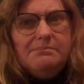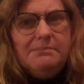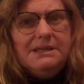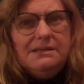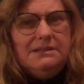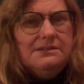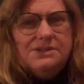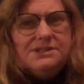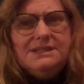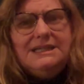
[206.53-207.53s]
you
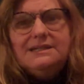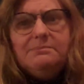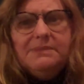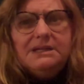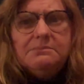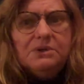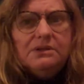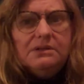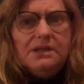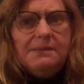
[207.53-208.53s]
just need a
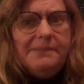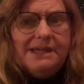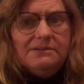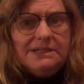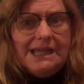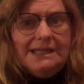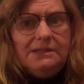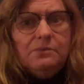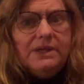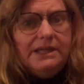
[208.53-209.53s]
minimal amount
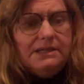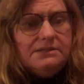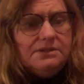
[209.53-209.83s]
anyway